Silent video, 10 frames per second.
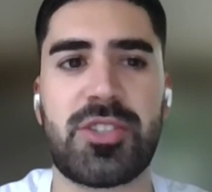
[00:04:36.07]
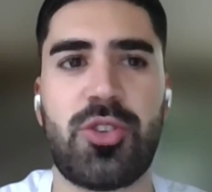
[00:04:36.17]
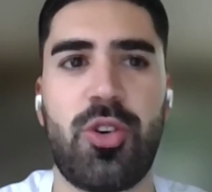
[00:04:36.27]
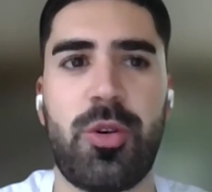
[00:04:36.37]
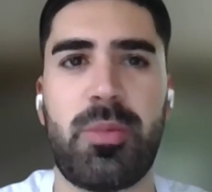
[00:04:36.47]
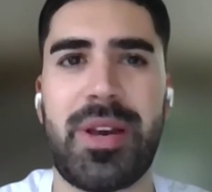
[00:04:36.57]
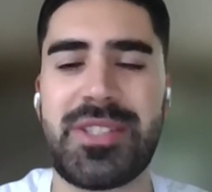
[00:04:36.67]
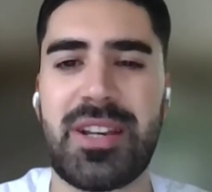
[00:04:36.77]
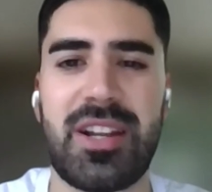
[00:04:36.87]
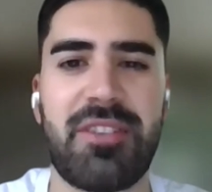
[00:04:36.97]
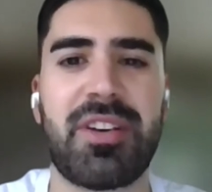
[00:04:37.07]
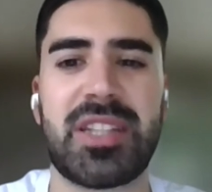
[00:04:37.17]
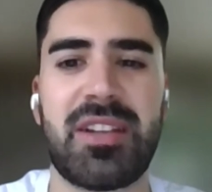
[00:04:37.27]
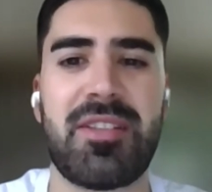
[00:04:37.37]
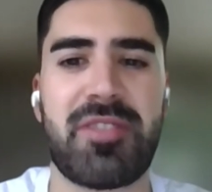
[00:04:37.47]
So basically
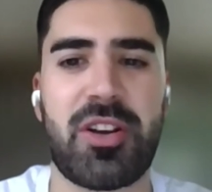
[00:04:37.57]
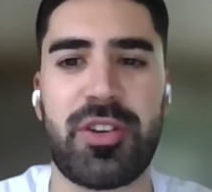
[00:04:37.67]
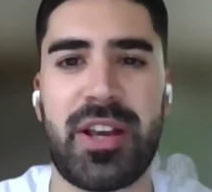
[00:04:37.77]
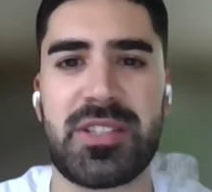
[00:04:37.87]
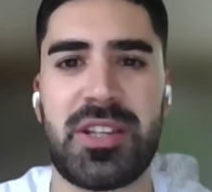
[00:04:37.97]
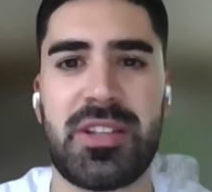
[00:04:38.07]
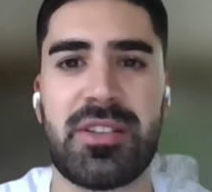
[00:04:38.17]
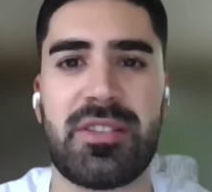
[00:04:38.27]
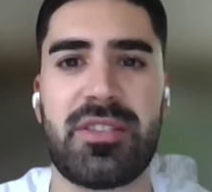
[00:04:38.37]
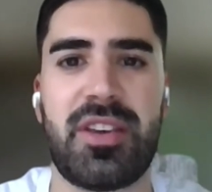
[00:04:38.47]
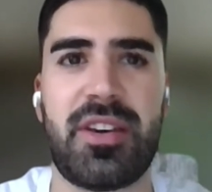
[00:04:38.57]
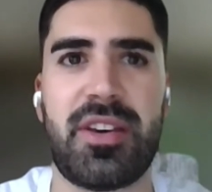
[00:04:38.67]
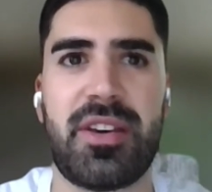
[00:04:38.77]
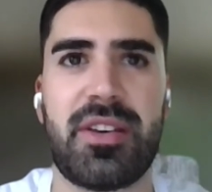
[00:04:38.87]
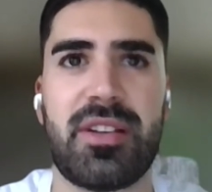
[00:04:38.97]
effectively recognizing
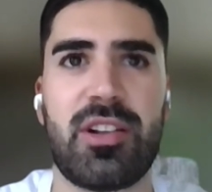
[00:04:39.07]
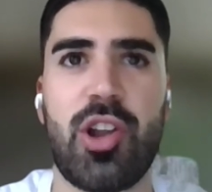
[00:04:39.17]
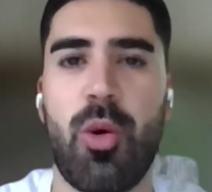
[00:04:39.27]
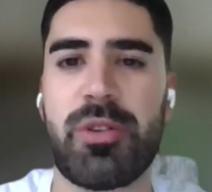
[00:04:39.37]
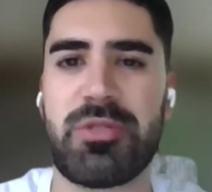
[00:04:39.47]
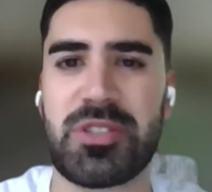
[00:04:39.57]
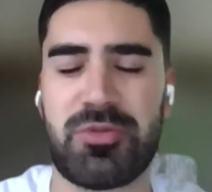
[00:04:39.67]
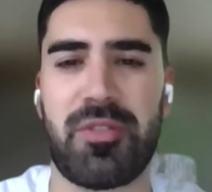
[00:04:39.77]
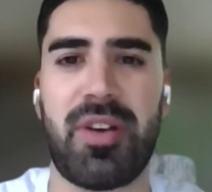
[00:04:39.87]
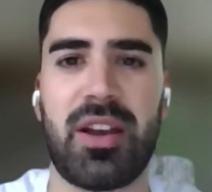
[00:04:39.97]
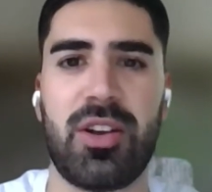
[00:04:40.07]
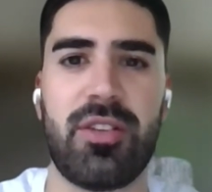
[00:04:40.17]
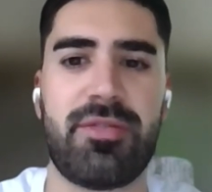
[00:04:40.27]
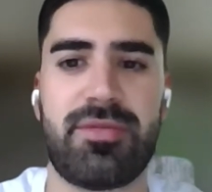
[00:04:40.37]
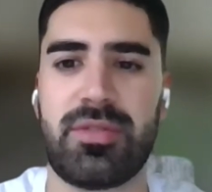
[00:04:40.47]
the lower risk profile
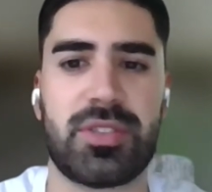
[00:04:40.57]
of